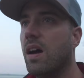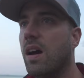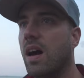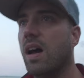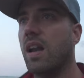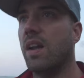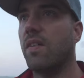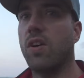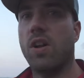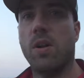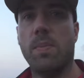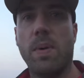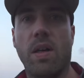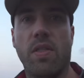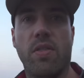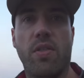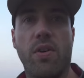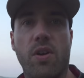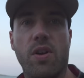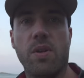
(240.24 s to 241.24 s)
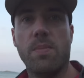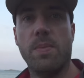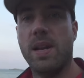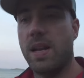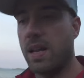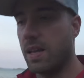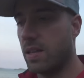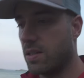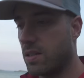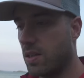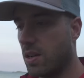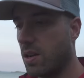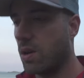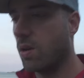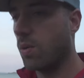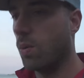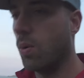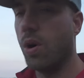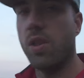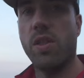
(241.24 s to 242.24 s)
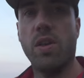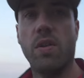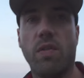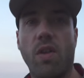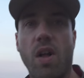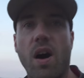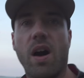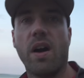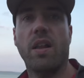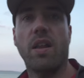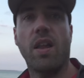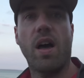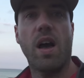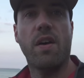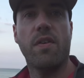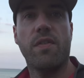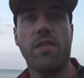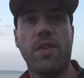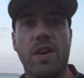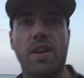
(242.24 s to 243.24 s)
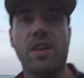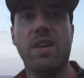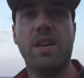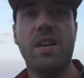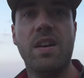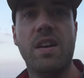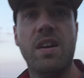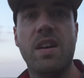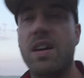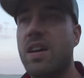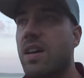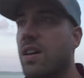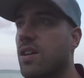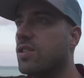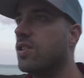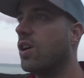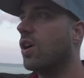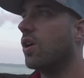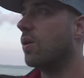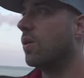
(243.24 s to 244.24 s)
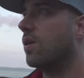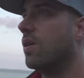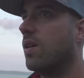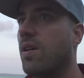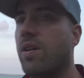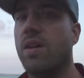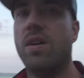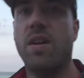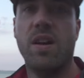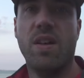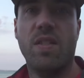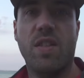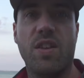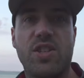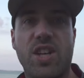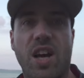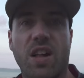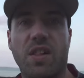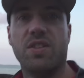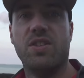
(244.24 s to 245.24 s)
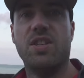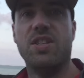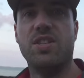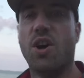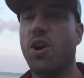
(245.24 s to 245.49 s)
And I've got about 30 minutes worth of light left, so the challenge is